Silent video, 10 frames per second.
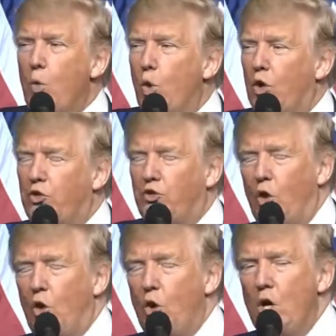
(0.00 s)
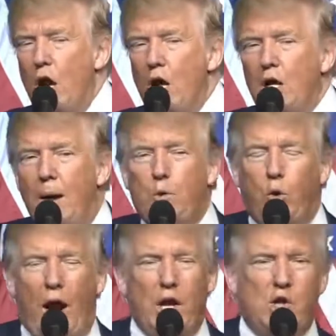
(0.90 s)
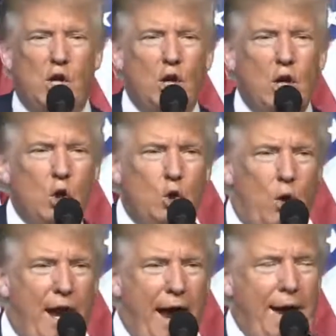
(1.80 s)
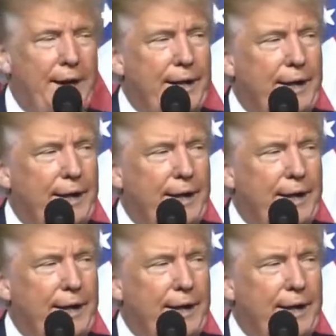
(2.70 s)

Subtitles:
will soon come crashing to an end.